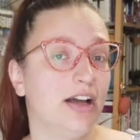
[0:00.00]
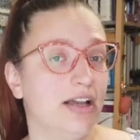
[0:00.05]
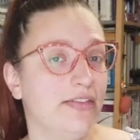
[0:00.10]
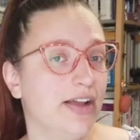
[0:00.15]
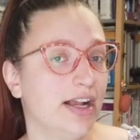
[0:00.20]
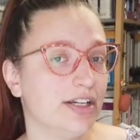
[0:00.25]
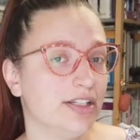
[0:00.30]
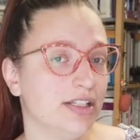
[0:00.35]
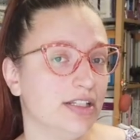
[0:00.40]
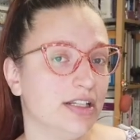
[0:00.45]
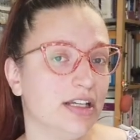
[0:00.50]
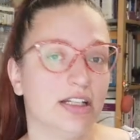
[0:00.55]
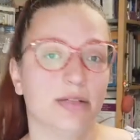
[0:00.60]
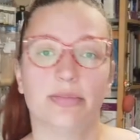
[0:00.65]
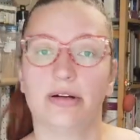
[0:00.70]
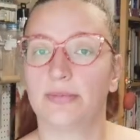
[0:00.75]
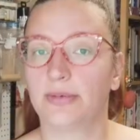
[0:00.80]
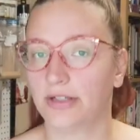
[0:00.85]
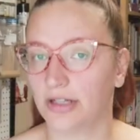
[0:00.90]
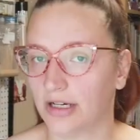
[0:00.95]
Now, I've actually done
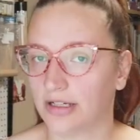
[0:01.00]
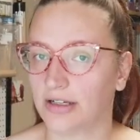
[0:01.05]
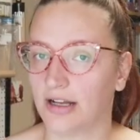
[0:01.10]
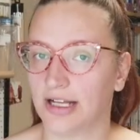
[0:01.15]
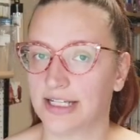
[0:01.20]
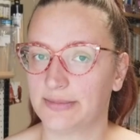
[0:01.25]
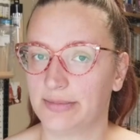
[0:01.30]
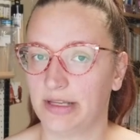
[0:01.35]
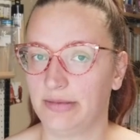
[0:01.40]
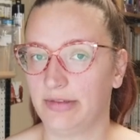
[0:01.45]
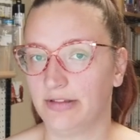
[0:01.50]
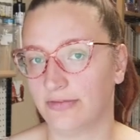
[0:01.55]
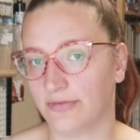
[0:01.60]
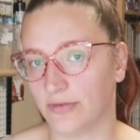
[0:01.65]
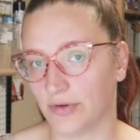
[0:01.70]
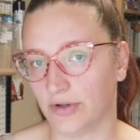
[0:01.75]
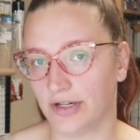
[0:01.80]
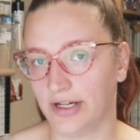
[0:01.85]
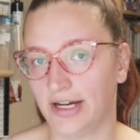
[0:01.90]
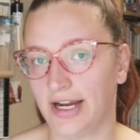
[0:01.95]
a Purple Heart cosplay
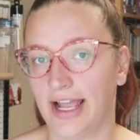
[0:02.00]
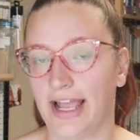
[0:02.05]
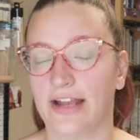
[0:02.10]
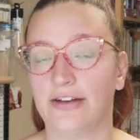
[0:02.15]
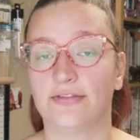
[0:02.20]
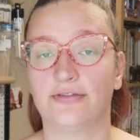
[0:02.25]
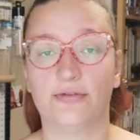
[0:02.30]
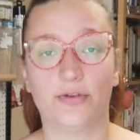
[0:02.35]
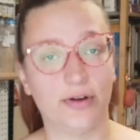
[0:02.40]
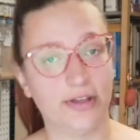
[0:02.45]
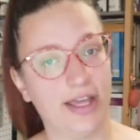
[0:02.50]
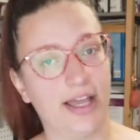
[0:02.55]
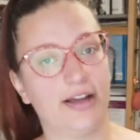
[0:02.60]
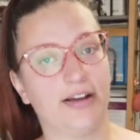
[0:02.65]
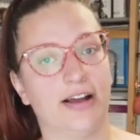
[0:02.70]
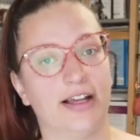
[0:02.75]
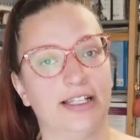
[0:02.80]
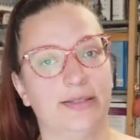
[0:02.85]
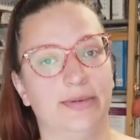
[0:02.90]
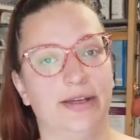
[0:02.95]
before, and for
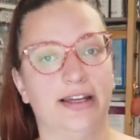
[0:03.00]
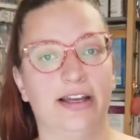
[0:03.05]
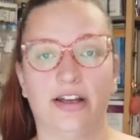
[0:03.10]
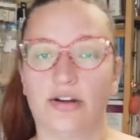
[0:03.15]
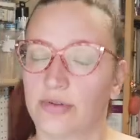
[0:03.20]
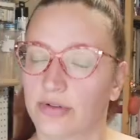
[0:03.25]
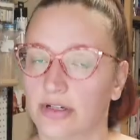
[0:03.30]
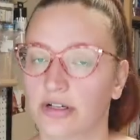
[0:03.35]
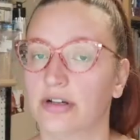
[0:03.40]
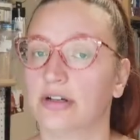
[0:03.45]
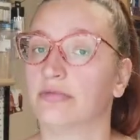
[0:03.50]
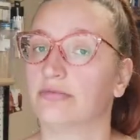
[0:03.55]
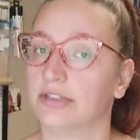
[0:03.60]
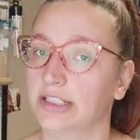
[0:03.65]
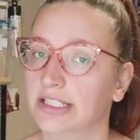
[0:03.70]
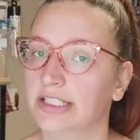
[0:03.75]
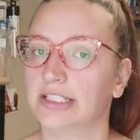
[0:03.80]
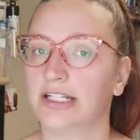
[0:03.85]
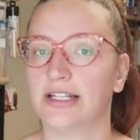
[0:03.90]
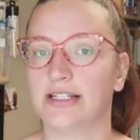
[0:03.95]
that cosplay, I ordered a
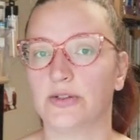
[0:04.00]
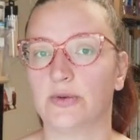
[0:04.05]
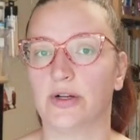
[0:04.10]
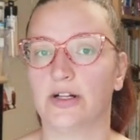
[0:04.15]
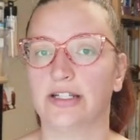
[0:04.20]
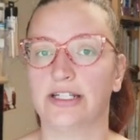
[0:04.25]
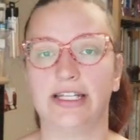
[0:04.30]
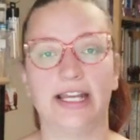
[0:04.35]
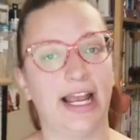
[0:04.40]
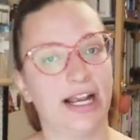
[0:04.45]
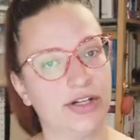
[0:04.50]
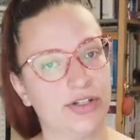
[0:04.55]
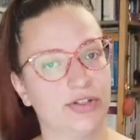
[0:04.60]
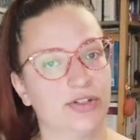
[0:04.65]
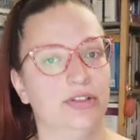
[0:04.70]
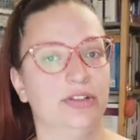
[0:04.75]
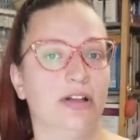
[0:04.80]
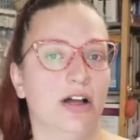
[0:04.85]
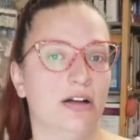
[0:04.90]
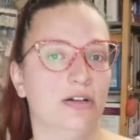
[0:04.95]
really nice quality
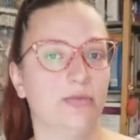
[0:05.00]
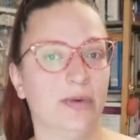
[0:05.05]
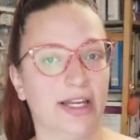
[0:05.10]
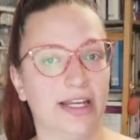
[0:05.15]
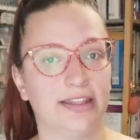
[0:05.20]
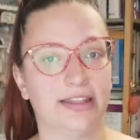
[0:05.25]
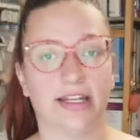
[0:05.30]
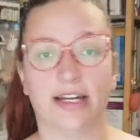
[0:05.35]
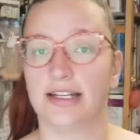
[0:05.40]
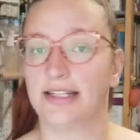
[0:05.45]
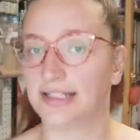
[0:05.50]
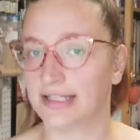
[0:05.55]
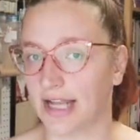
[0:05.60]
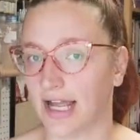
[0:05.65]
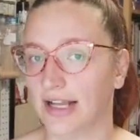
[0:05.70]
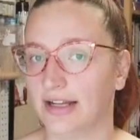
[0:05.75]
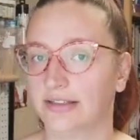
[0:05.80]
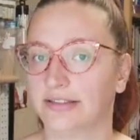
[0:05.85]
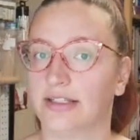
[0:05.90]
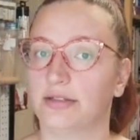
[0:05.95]
extra long wig that I
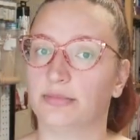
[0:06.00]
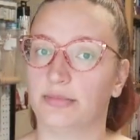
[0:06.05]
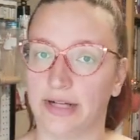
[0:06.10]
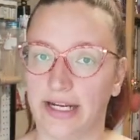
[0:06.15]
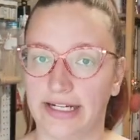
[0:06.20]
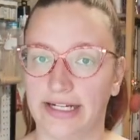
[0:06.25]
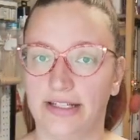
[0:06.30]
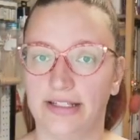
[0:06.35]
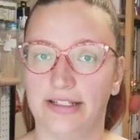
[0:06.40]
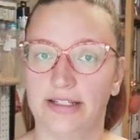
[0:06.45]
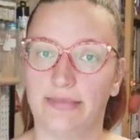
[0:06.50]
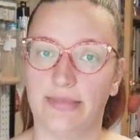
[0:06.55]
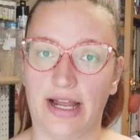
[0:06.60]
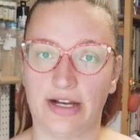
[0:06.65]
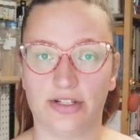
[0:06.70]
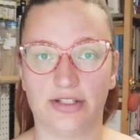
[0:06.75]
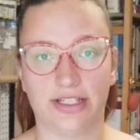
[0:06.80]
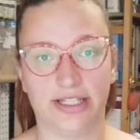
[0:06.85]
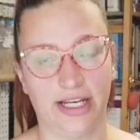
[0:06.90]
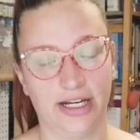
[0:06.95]
styled and braided to
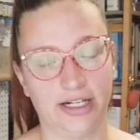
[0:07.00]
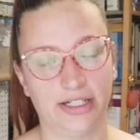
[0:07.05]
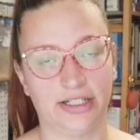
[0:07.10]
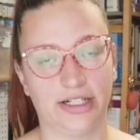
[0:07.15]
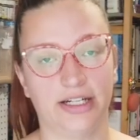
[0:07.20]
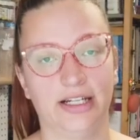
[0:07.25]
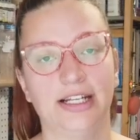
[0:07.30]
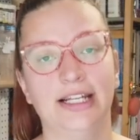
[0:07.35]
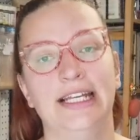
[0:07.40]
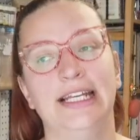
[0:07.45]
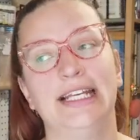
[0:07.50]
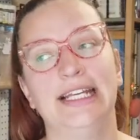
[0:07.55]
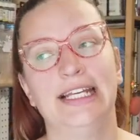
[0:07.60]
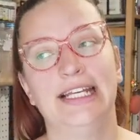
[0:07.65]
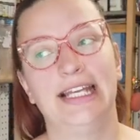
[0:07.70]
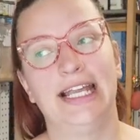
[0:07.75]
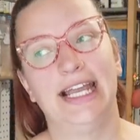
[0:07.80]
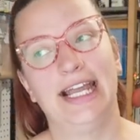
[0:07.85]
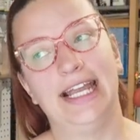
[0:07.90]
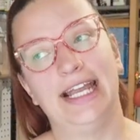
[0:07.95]
match the character.
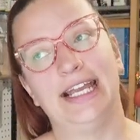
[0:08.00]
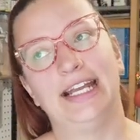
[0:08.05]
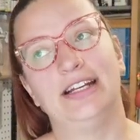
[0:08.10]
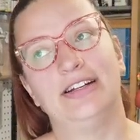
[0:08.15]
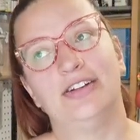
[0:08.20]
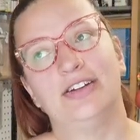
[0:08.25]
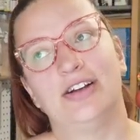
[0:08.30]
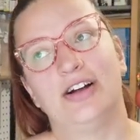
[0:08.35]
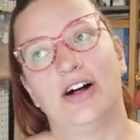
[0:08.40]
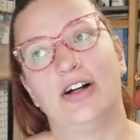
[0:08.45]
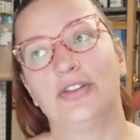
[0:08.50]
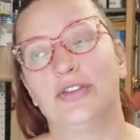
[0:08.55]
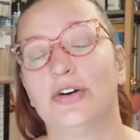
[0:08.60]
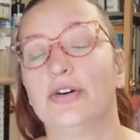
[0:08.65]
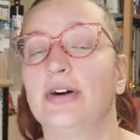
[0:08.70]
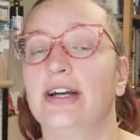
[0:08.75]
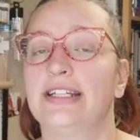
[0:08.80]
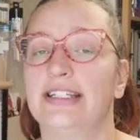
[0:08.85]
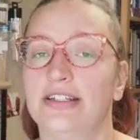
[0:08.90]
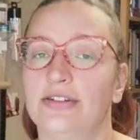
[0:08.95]
And
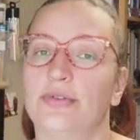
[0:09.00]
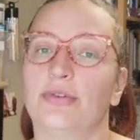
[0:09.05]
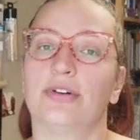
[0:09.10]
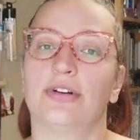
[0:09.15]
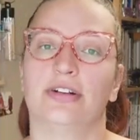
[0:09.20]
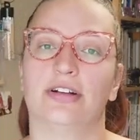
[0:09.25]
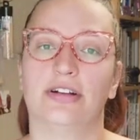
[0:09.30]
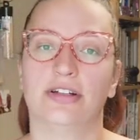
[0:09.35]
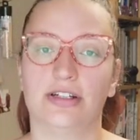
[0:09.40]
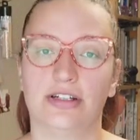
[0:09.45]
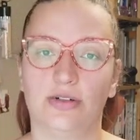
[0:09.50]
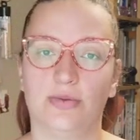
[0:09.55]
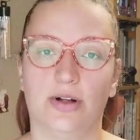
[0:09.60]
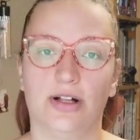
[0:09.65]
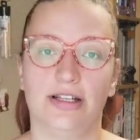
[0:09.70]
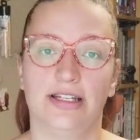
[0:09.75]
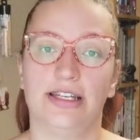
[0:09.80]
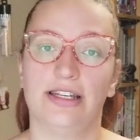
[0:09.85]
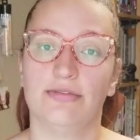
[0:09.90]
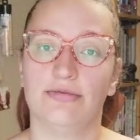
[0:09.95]
although I did order a good
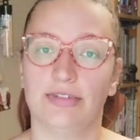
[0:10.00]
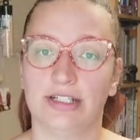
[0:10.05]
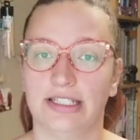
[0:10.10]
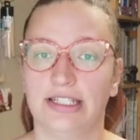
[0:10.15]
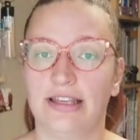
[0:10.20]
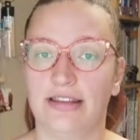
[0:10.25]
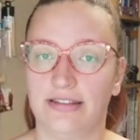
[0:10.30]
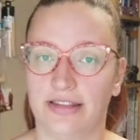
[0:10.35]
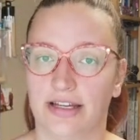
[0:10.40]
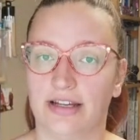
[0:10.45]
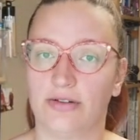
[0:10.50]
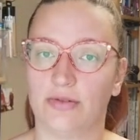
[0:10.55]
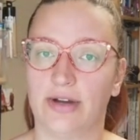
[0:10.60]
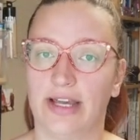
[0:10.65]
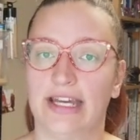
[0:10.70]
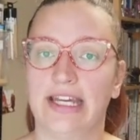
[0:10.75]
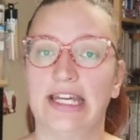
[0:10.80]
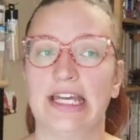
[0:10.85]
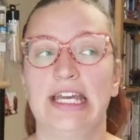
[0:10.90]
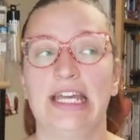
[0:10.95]
quality, really thick
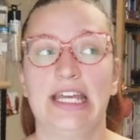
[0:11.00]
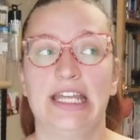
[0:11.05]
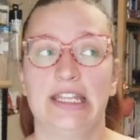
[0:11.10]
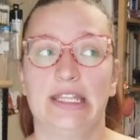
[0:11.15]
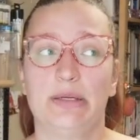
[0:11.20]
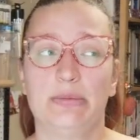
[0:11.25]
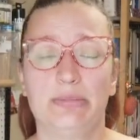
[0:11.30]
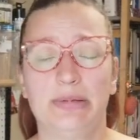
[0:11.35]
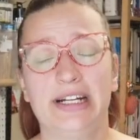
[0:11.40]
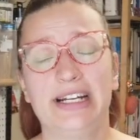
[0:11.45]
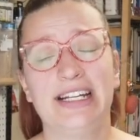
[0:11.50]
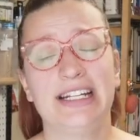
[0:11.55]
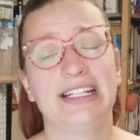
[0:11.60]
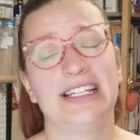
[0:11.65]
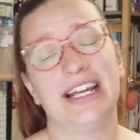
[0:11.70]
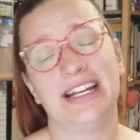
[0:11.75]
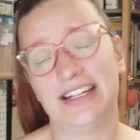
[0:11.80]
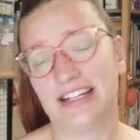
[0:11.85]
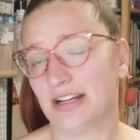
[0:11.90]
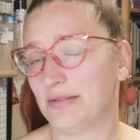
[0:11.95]
wig, the
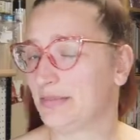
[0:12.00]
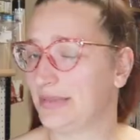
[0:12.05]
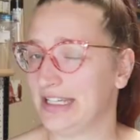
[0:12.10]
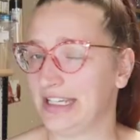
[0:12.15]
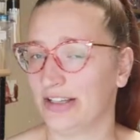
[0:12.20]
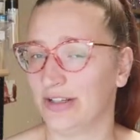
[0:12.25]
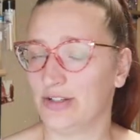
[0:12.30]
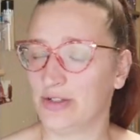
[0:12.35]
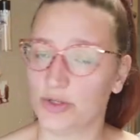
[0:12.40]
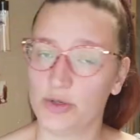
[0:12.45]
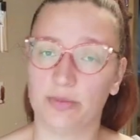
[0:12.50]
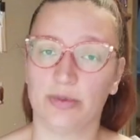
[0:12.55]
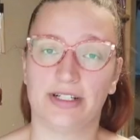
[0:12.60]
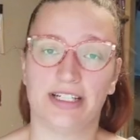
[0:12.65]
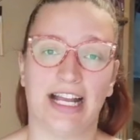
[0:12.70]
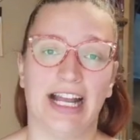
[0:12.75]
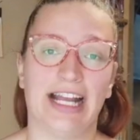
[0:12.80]
braids ended up being super